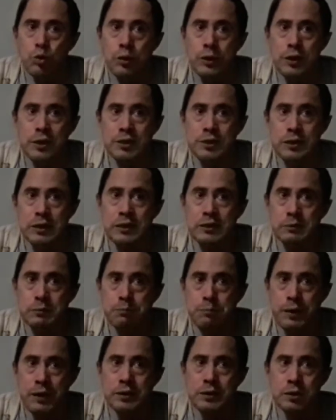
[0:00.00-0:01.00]
is
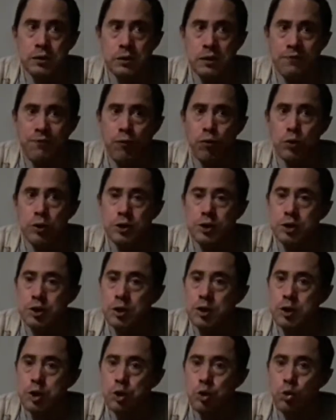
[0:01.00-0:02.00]
basically forced
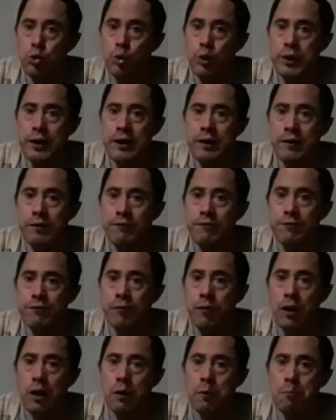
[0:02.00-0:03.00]
to give
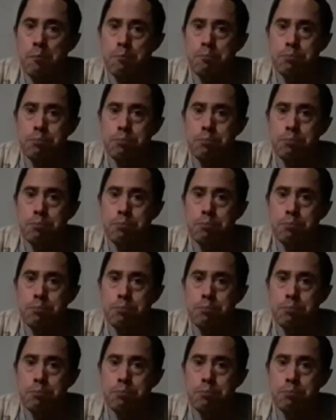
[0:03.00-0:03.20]
a